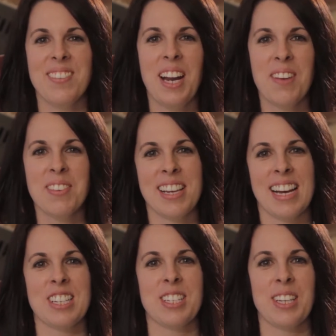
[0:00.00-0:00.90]
my name is
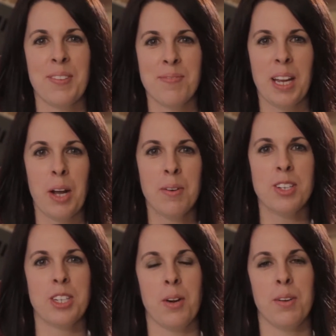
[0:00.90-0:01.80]
Ashley, and I want
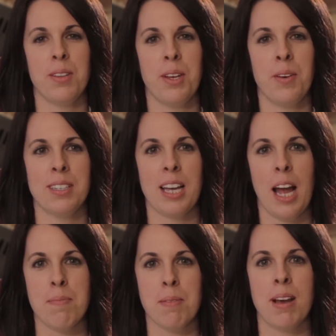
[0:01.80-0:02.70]
to share with you a
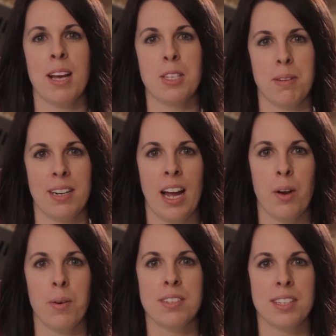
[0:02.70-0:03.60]
time that my husband and I
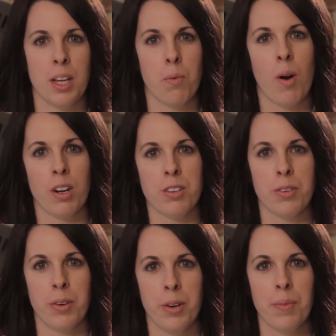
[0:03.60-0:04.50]
recently walked
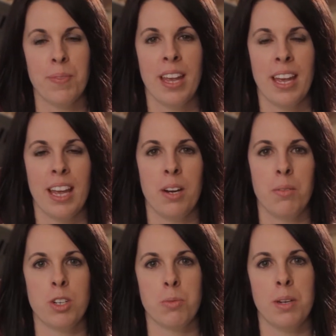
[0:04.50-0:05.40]
through in
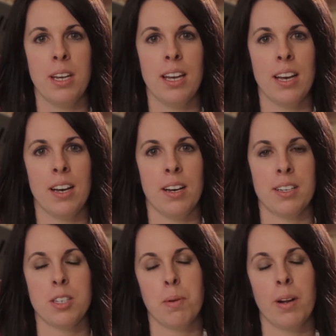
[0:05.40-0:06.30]
which we
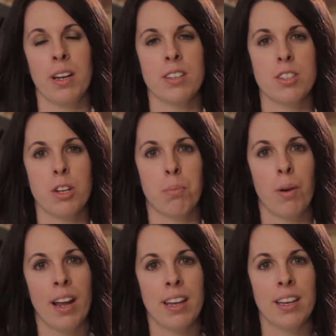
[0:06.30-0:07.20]
experienced a
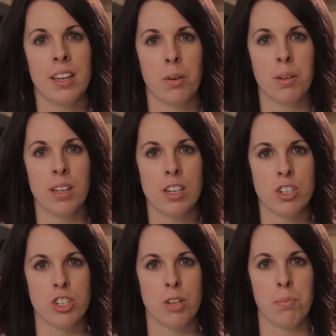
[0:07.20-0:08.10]
break in a
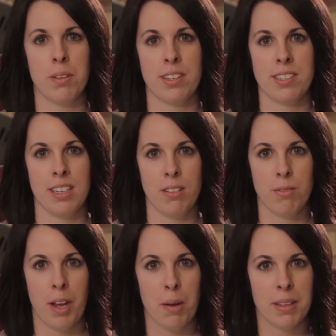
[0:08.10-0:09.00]
relationship with extended
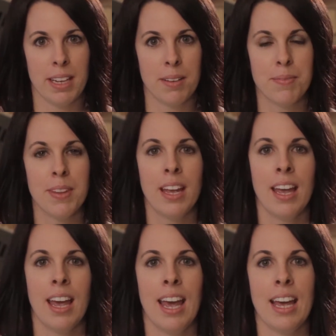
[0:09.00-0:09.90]
family.
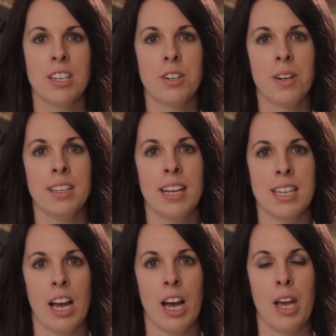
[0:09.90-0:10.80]
And during that
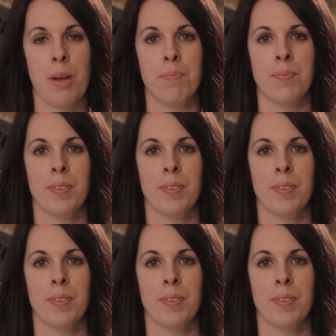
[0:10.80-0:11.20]
time,